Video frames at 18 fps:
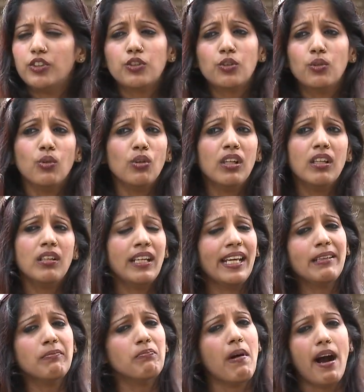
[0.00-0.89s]

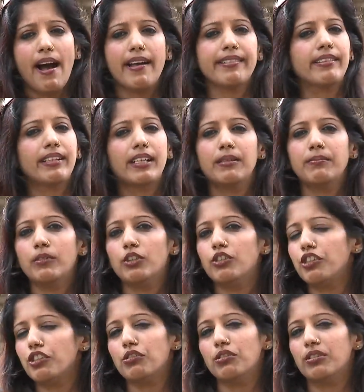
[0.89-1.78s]
schooling mathram
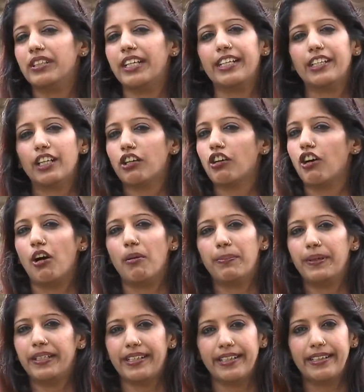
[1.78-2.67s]
oru kuttine
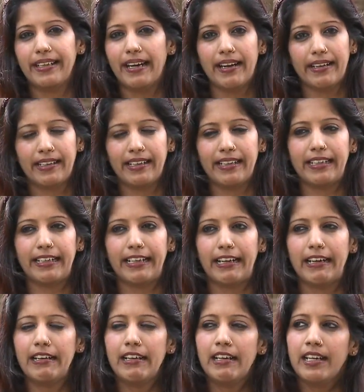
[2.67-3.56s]
competent
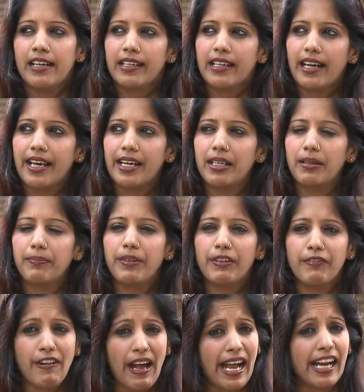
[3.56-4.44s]
aakkilla, karanam
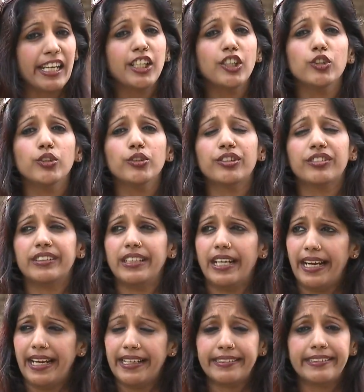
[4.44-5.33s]
the values,
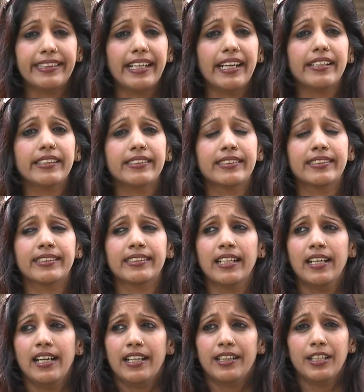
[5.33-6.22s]
the
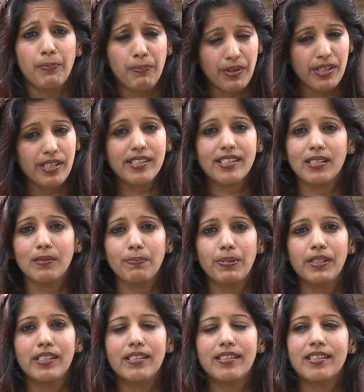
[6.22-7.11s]
ethics, the
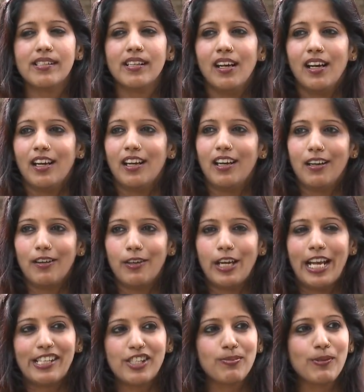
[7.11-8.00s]
principles,
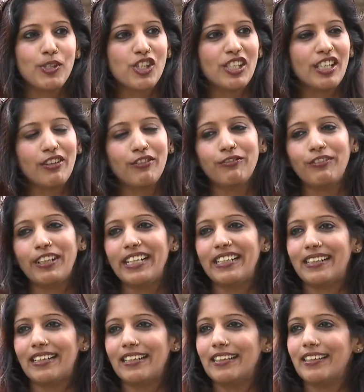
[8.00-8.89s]
especially
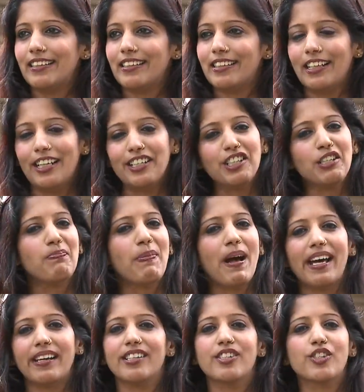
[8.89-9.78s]
veetle rendu
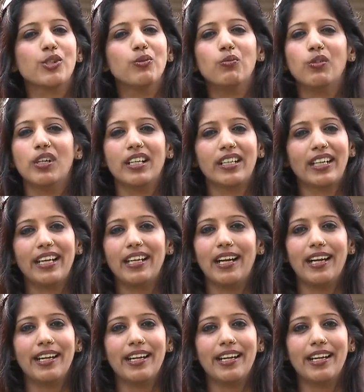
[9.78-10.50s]
parentsum working